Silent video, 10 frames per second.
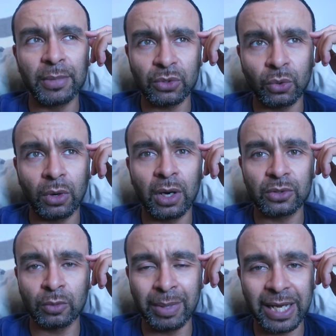mystical
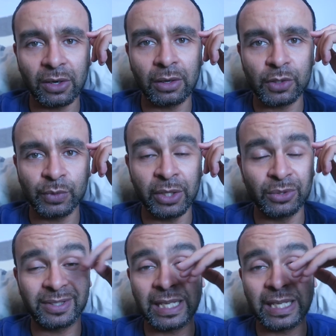arts or black arts, where he goes